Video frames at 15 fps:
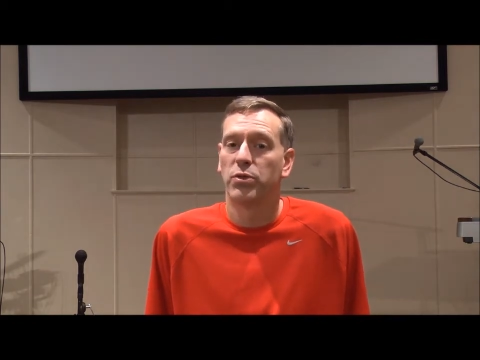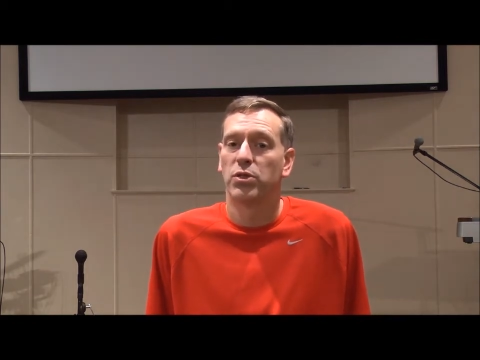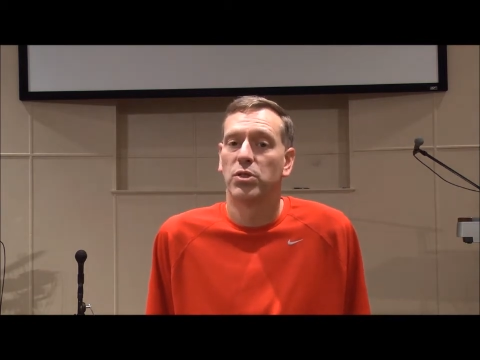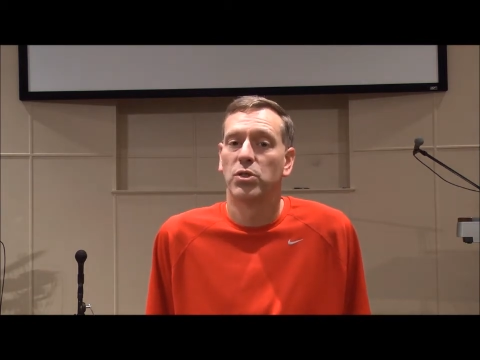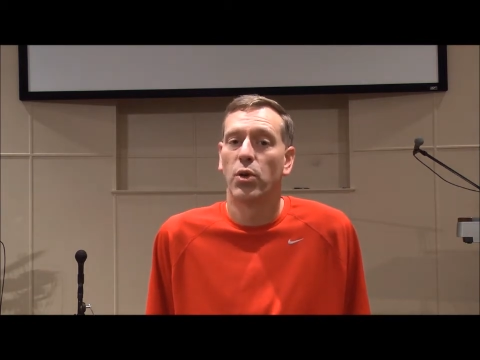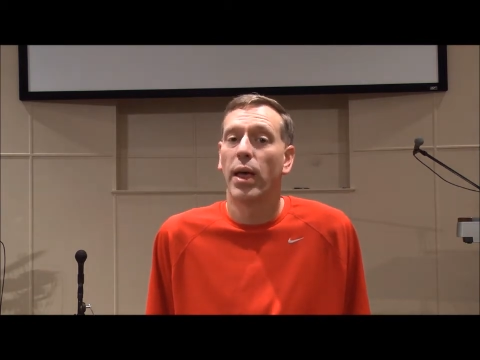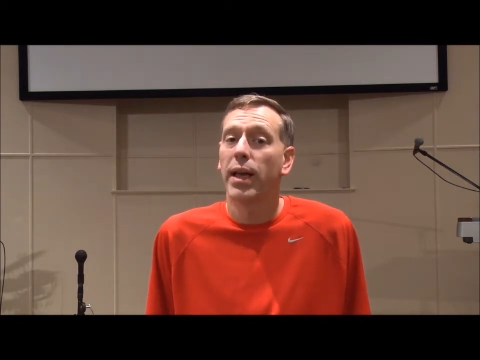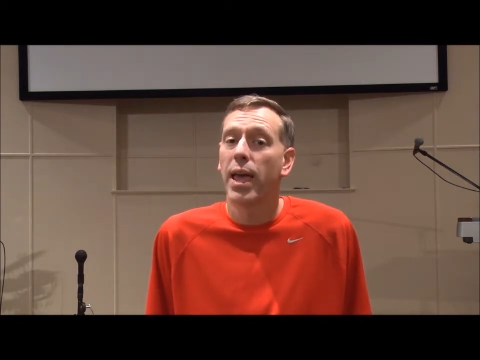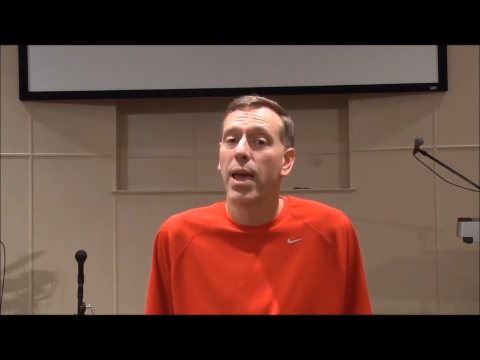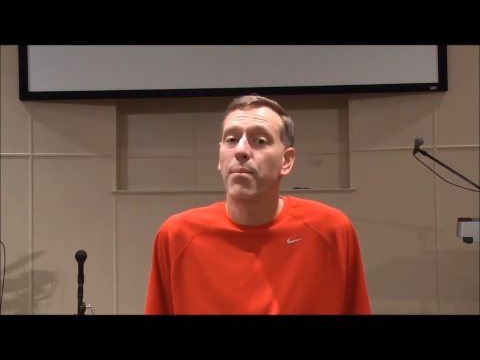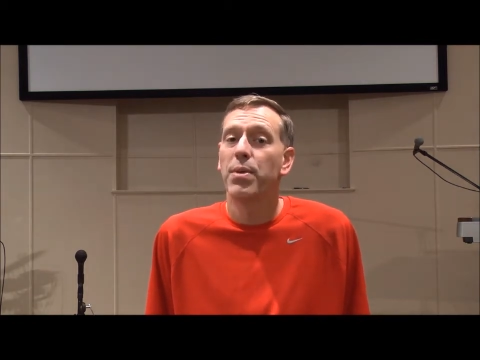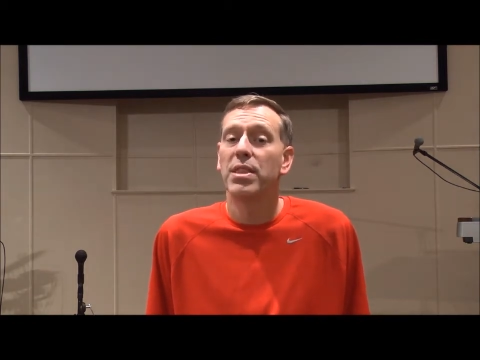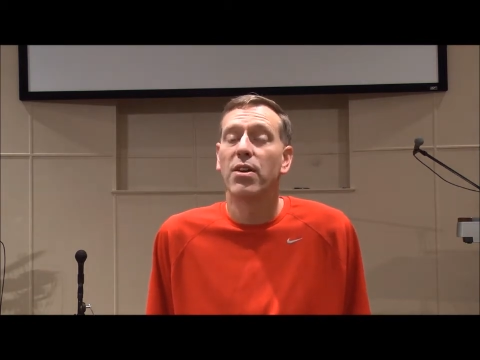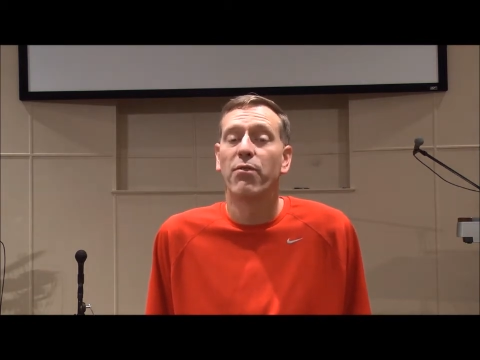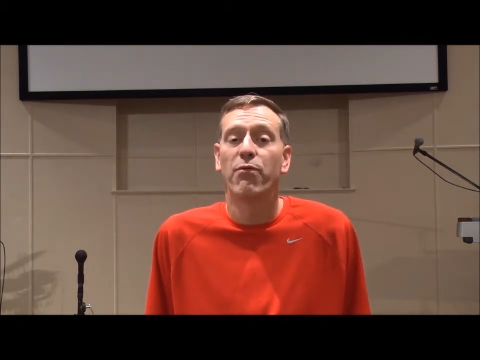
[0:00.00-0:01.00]
So that can't
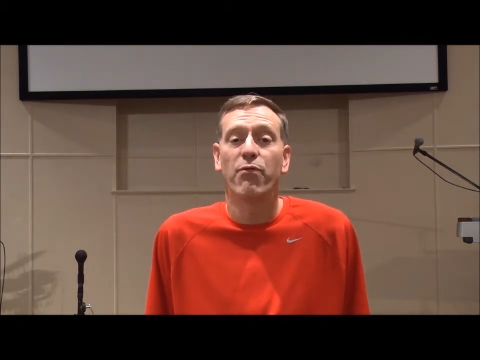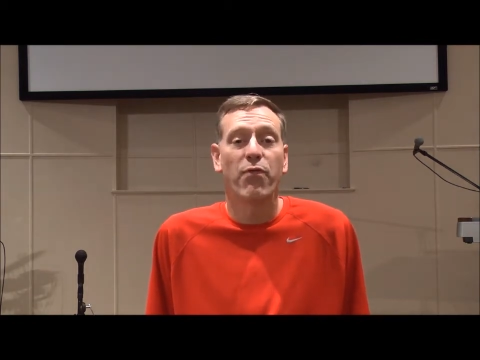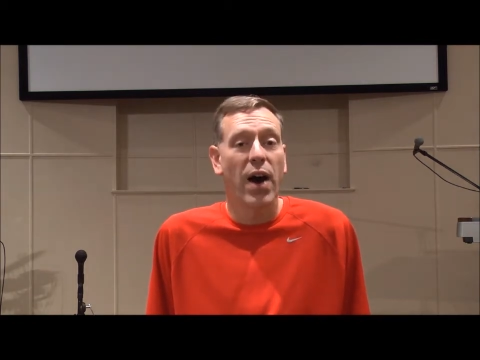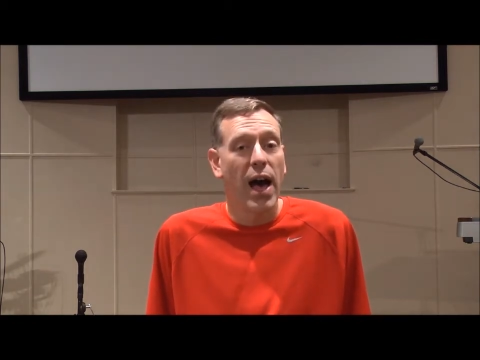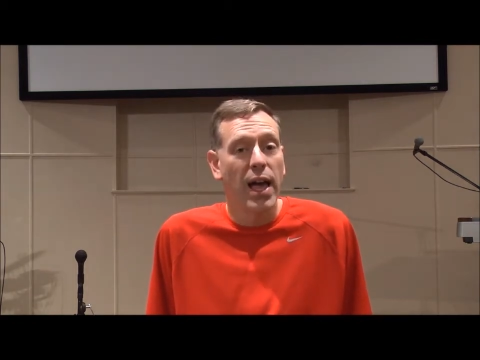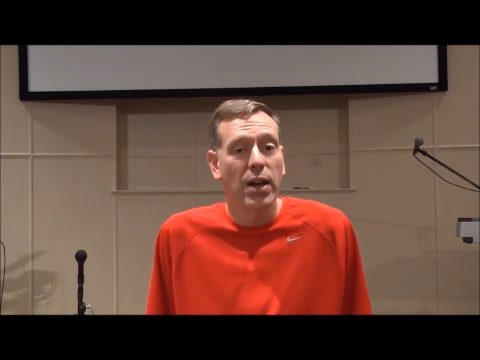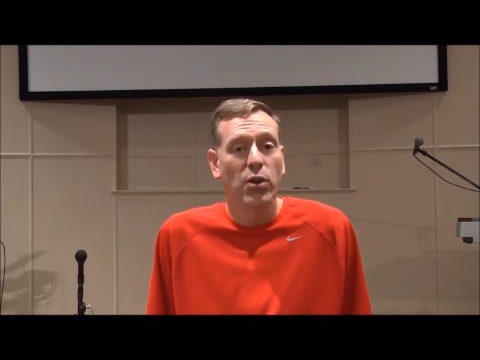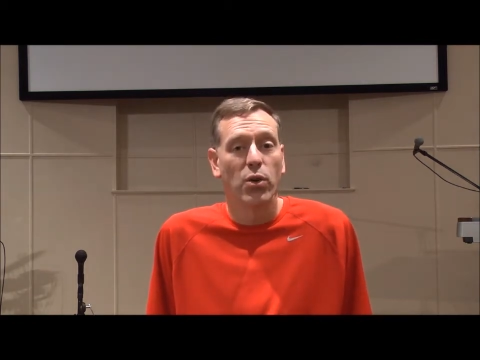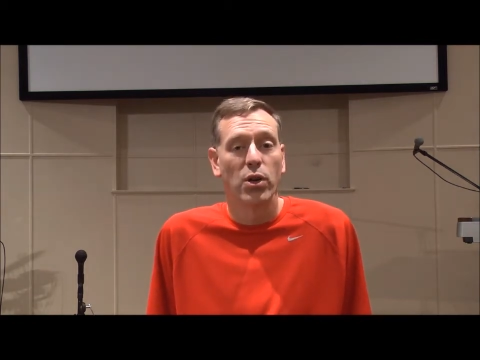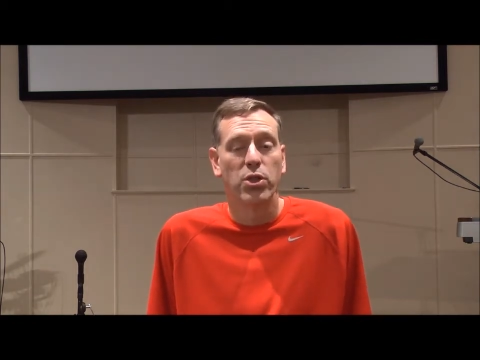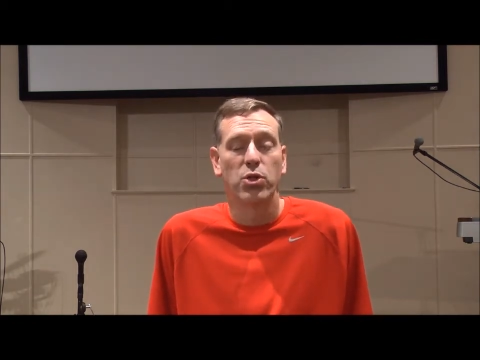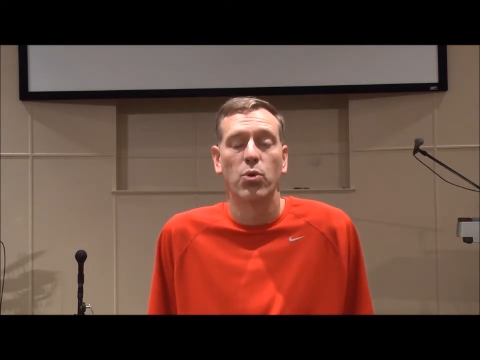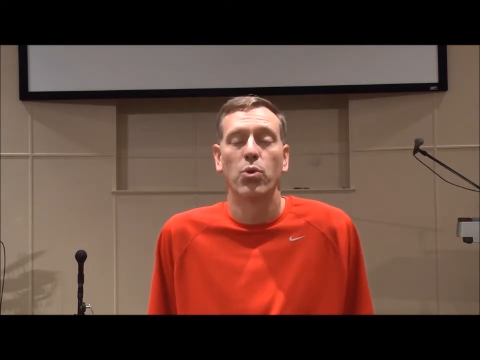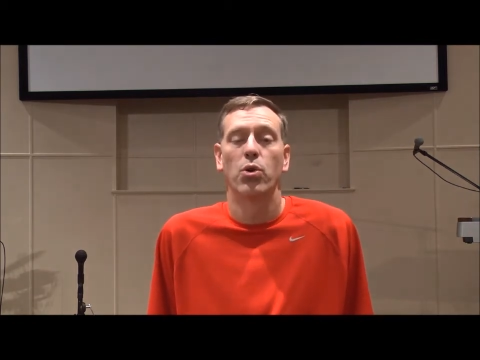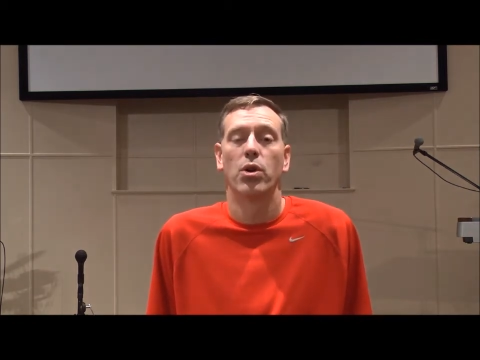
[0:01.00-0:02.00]
be the final
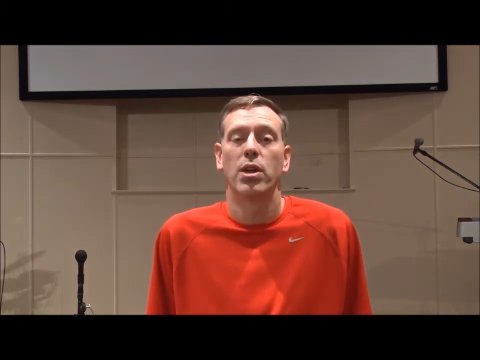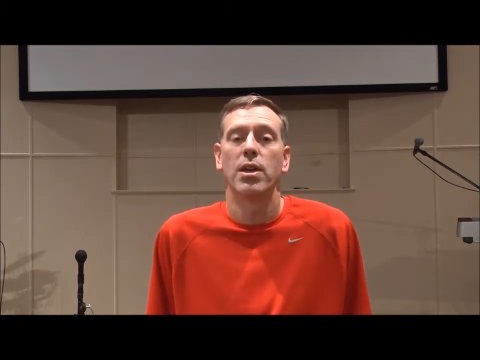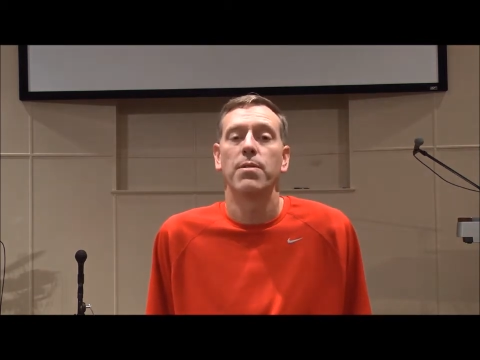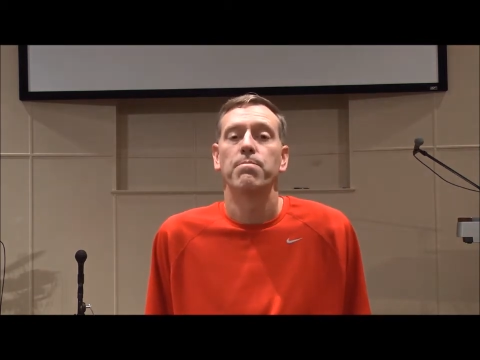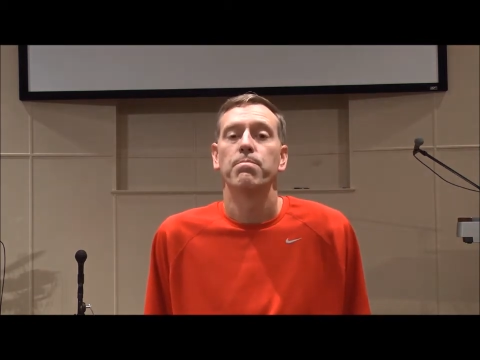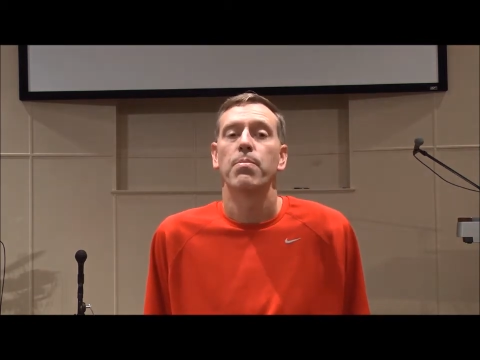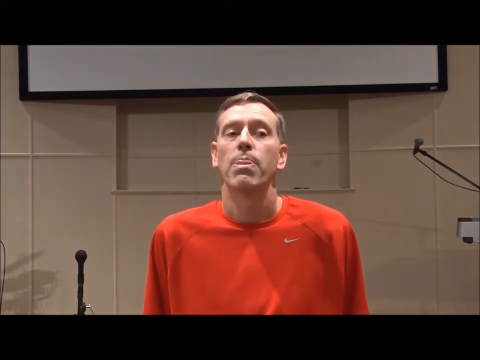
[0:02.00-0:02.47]
authority,